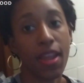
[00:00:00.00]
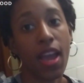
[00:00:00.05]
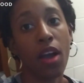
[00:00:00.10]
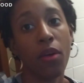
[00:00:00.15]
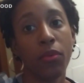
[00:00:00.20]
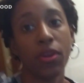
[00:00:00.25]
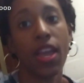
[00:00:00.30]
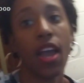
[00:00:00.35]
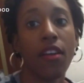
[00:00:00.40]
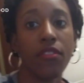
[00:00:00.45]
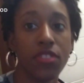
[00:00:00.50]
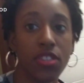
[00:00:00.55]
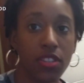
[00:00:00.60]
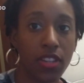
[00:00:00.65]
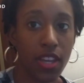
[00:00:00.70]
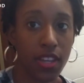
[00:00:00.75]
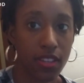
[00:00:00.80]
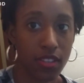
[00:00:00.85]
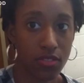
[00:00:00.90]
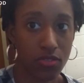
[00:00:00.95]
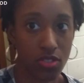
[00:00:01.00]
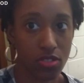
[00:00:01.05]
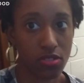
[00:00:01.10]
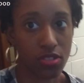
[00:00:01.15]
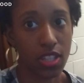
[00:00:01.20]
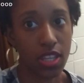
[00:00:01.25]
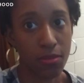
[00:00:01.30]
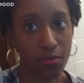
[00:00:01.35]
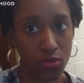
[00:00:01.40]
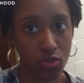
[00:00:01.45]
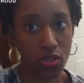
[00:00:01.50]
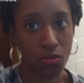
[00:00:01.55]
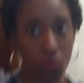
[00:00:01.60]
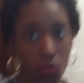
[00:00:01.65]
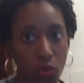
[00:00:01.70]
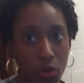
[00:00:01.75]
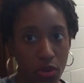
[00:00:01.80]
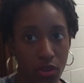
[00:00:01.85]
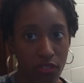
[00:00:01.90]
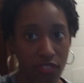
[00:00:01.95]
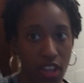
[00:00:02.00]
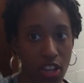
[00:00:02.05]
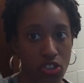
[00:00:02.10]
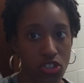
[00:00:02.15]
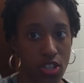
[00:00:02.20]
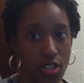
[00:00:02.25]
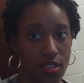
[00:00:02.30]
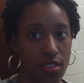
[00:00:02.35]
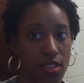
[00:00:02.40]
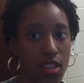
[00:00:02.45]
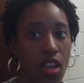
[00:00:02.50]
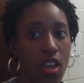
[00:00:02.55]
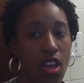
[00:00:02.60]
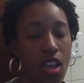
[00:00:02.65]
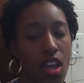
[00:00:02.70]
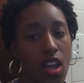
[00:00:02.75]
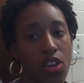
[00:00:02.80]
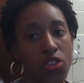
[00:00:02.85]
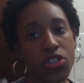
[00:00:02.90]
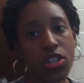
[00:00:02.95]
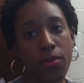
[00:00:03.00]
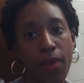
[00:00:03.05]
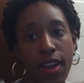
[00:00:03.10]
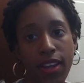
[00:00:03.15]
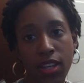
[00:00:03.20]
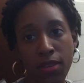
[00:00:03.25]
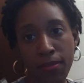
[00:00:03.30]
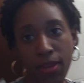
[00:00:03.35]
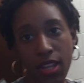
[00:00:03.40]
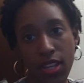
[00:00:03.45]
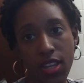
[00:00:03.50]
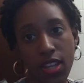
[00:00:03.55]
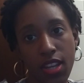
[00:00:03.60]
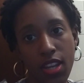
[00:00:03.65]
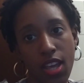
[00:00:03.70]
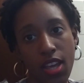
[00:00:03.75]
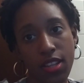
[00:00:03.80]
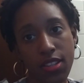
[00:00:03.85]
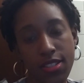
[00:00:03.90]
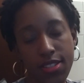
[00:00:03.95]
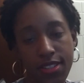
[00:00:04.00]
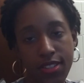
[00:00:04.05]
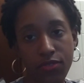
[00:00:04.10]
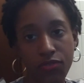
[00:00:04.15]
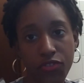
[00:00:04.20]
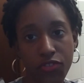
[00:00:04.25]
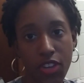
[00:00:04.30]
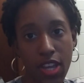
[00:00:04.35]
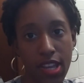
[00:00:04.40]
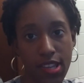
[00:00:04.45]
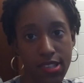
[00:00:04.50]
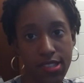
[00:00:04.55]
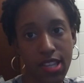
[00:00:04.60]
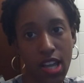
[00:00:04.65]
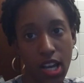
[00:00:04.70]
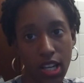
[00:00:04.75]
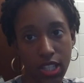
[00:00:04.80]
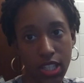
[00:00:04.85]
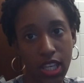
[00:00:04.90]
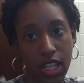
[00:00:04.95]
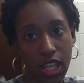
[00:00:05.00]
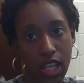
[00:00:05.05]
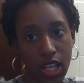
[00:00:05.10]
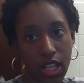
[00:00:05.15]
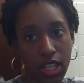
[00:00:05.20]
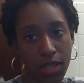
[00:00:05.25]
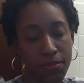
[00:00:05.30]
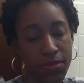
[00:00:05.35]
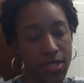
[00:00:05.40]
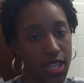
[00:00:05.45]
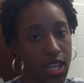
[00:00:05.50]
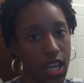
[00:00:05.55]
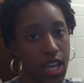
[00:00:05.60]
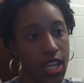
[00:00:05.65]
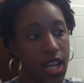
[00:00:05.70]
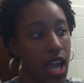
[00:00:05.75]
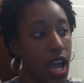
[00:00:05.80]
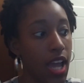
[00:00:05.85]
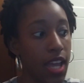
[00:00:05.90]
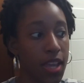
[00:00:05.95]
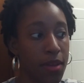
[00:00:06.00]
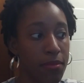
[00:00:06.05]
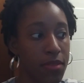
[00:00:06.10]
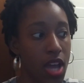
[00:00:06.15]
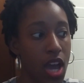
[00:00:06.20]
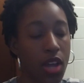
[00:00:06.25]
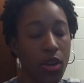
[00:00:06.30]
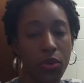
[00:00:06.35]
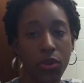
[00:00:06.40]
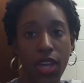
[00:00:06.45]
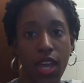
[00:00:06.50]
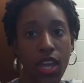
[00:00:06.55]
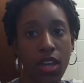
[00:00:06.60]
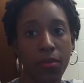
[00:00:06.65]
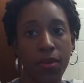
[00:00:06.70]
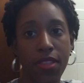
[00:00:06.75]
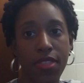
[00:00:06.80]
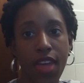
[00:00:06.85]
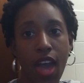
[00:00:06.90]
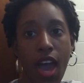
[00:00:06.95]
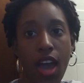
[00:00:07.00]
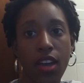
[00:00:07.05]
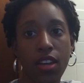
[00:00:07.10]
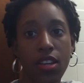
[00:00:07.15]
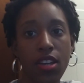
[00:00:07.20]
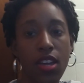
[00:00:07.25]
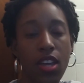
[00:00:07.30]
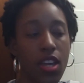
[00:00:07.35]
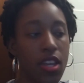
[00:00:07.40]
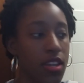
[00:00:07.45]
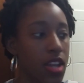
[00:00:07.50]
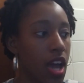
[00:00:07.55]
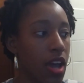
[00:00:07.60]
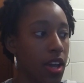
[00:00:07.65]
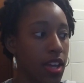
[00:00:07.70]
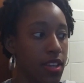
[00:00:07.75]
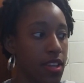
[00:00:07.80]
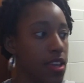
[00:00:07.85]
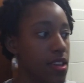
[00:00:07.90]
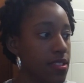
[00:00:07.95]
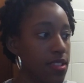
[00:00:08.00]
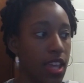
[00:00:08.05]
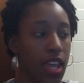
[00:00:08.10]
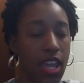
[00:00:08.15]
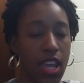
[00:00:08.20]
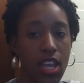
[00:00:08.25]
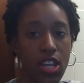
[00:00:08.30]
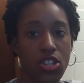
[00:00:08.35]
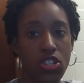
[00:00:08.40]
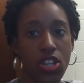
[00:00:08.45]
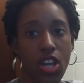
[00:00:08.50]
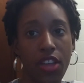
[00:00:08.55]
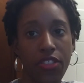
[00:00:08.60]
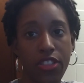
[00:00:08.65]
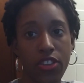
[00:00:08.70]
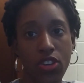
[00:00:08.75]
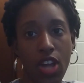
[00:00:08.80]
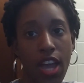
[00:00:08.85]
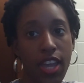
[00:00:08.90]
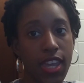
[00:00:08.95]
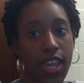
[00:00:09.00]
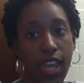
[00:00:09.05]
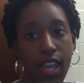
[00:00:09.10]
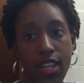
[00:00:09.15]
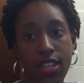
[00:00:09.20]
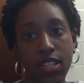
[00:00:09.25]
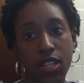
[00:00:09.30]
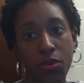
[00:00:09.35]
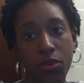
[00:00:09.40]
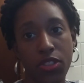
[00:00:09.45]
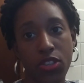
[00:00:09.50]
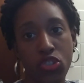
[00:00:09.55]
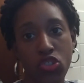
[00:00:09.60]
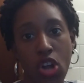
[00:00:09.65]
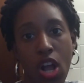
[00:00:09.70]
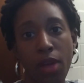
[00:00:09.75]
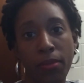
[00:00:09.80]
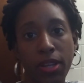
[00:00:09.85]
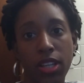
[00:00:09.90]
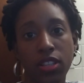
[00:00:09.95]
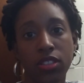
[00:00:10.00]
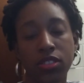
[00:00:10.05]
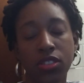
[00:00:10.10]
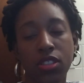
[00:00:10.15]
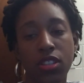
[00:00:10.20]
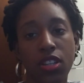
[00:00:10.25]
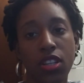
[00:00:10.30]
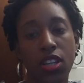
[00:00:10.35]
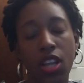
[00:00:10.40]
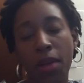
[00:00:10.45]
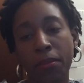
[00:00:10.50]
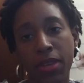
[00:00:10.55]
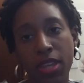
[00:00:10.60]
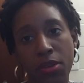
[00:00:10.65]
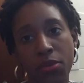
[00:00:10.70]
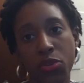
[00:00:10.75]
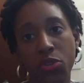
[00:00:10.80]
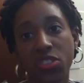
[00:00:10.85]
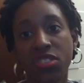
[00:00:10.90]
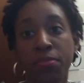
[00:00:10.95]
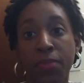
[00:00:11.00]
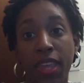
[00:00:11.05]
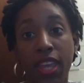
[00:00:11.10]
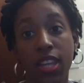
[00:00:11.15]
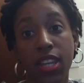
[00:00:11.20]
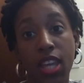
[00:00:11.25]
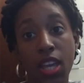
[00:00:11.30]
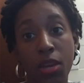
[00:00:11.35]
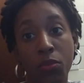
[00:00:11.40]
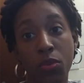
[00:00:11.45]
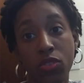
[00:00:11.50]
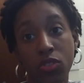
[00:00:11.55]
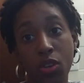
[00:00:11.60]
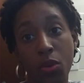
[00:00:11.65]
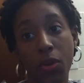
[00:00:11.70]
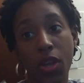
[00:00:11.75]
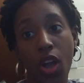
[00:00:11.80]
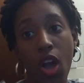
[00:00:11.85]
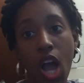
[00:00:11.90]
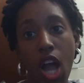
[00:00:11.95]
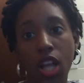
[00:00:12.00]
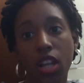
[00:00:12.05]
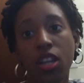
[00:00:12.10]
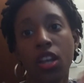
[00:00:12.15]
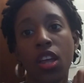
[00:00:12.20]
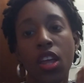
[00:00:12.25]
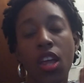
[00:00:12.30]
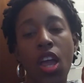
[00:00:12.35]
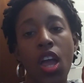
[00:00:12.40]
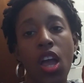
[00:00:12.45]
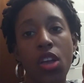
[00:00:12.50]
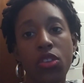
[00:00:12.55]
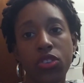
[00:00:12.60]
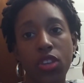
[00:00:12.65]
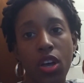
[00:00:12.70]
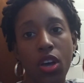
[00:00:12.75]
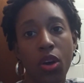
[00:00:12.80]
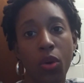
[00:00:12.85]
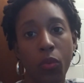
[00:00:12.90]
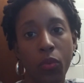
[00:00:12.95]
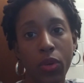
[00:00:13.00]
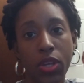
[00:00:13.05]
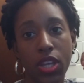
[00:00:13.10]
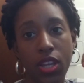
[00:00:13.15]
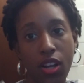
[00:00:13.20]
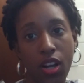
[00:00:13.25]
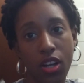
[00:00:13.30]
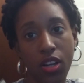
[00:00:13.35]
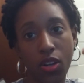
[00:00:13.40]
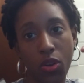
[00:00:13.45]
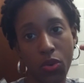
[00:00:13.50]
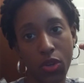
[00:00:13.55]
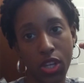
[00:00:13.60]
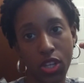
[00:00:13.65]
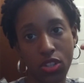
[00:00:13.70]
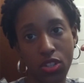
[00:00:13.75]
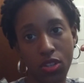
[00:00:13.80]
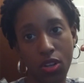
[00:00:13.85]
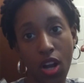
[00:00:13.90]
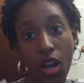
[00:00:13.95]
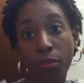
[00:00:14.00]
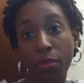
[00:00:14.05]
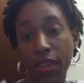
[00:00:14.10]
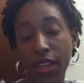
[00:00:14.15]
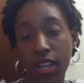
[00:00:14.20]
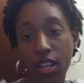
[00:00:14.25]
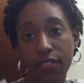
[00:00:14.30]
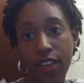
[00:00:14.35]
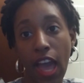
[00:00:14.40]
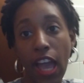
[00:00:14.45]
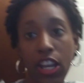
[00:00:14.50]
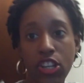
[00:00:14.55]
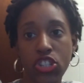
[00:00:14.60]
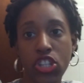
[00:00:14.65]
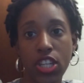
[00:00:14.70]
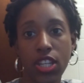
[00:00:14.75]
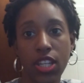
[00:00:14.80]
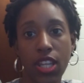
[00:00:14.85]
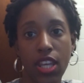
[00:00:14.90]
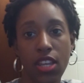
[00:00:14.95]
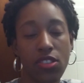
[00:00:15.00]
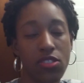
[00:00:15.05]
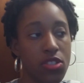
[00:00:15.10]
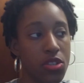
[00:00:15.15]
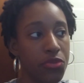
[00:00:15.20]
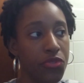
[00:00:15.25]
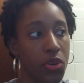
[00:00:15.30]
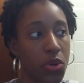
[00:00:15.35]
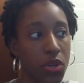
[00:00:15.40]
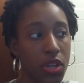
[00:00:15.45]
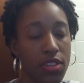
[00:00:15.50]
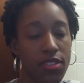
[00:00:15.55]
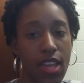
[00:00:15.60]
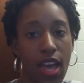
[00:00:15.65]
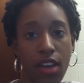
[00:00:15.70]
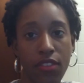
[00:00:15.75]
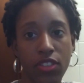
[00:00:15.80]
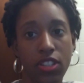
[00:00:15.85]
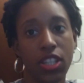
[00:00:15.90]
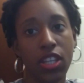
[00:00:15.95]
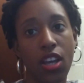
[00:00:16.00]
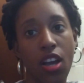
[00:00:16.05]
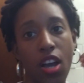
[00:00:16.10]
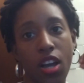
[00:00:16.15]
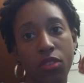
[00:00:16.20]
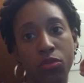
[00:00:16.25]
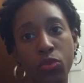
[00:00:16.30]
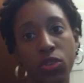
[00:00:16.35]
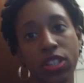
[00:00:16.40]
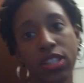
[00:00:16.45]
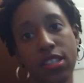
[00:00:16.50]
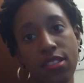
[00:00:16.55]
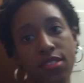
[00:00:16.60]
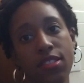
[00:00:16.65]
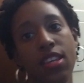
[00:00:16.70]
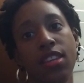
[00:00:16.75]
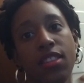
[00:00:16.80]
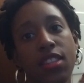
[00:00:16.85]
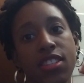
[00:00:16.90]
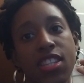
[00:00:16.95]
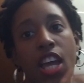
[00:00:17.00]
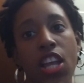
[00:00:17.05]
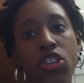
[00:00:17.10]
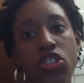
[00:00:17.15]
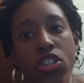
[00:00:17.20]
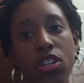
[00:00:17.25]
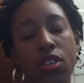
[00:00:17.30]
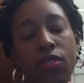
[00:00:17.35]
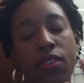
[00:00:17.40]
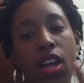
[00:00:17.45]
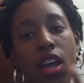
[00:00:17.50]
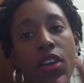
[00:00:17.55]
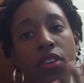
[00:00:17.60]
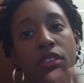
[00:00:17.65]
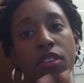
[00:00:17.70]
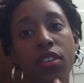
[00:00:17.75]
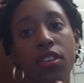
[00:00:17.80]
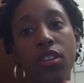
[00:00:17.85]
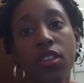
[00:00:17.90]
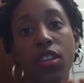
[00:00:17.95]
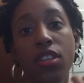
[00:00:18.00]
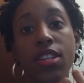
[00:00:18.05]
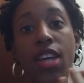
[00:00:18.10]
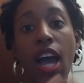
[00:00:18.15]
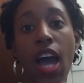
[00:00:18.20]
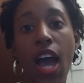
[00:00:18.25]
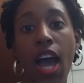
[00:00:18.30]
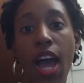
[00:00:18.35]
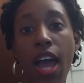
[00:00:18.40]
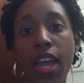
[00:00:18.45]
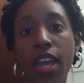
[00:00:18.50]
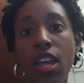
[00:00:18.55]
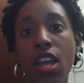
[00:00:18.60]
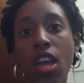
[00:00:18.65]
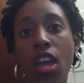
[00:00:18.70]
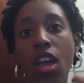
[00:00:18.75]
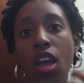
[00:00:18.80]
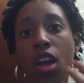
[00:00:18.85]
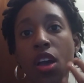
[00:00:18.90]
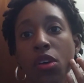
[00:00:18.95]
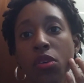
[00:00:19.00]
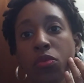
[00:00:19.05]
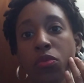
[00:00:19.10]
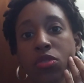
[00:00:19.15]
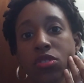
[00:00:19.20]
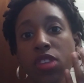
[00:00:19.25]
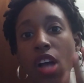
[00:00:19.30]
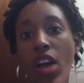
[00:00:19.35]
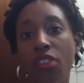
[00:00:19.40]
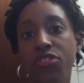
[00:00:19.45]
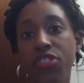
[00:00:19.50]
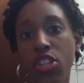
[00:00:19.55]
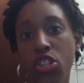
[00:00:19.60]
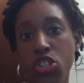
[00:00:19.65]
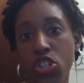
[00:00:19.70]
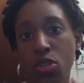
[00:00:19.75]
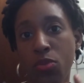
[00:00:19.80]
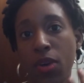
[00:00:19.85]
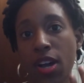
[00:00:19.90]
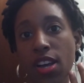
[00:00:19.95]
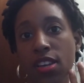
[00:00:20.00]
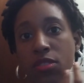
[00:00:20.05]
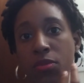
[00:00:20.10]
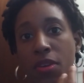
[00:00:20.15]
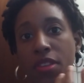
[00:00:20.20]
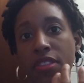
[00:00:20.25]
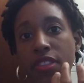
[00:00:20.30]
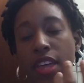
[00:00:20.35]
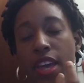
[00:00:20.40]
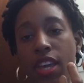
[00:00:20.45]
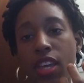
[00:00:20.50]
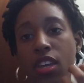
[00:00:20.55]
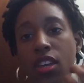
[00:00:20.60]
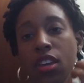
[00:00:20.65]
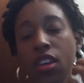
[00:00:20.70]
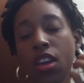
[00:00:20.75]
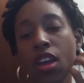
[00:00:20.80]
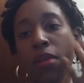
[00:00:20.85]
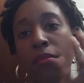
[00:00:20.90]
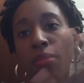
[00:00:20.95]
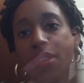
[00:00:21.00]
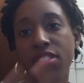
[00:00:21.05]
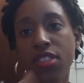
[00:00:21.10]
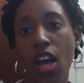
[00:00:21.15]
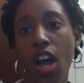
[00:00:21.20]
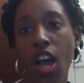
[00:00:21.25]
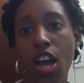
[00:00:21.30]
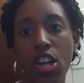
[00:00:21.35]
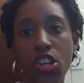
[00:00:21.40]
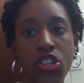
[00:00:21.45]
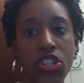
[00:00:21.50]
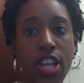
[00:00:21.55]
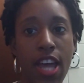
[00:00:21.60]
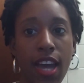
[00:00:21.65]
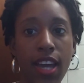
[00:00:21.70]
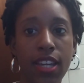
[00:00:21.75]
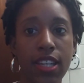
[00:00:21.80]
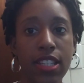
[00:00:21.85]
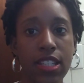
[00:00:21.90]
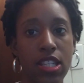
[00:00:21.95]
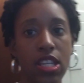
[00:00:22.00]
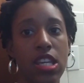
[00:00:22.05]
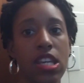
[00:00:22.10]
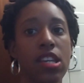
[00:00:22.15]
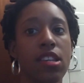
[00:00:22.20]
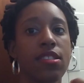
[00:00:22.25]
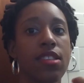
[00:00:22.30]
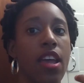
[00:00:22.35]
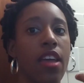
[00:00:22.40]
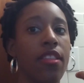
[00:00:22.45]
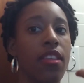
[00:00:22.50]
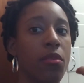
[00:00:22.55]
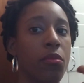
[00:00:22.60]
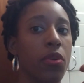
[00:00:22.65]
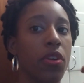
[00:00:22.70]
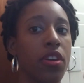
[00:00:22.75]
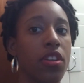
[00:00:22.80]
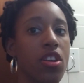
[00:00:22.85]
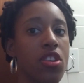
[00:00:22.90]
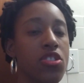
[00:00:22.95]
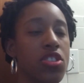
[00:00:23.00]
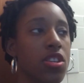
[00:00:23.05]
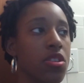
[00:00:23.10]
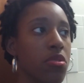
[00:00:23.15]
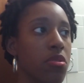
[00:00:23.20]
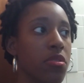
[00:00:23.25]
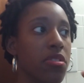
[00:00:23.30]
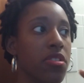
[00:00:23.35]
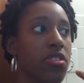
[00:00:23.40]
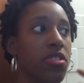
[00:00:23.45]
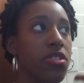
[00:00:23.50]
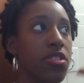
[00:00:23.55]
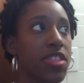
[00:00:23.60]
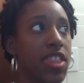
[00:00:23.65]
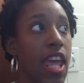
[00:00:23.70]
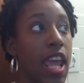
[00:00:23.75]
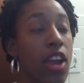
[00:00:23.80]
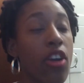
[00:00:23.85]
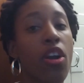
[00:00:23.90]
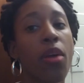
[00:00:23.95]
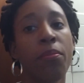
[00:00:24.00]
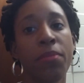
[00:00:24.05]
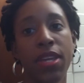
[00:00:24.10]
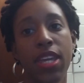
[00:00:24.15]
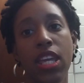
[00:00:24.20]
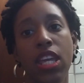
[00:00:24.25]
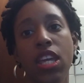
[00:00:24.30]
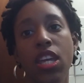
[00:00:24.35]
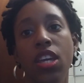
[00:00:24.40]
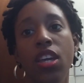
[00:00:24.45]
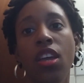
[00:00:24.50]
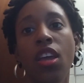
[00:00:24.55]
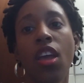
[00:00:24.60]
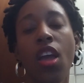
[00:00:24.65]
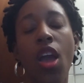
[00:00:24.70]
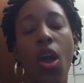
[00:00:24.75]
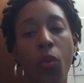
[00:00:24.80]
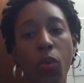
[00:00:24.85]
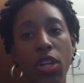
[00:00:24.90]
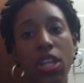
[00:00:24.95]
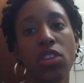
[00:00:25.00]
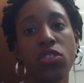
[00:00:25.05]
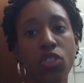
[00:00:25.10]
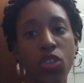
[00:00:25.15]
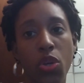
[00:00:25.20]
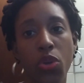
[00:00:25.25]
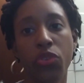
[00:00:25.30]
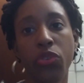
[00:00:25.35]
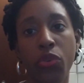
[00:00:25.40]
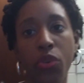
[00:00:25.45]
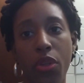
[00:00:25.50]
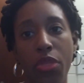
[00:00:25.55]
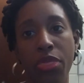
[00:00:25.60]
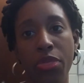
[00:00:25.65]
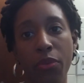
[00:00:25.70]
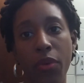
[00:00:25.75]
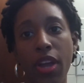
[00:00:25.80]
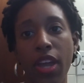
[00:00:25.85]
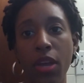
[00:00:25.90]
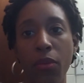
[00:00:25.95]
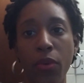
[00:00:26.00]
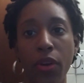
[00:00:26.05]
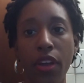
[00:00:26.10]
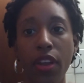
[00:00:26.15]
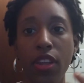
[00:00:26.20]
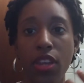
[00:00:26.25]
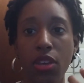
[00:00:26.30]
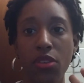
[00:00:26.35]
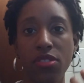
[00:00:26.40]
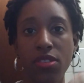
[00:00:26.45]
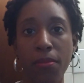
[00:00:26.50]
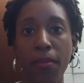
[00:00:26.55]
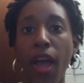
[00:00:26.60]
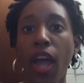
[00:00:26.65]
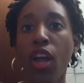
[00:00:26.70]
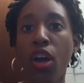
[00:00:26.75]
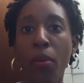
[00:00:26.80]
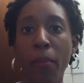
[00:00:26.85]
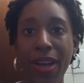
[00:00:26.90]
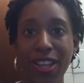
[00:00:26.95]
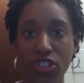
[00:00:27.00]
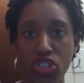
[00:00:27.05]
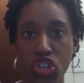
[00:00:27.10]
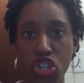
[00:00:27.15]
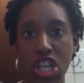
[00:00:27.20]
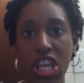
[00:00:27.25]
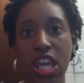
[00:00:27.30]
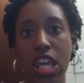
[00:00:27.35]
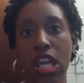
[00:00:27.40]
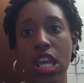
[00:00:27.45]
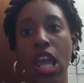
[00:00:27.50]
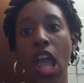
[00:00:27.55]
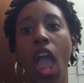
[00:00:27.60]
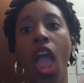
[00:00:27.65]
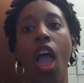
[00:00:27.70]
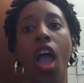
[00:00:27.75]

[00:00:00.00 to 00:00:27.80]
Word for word: now we have to like just keep doing more interventions. She recommended his tongue getting clipped again. I am not okay with that. Not at his age, not that I can't deal with the trauma not being able to explain to him what's going on. So we are going, our plan of action is to focus heavily on releasing the tension around the tie, soft tissue wise with like massage techniques, and then we're gonna do therapy when he's closer to three. We're gonna use a MyoMunchee,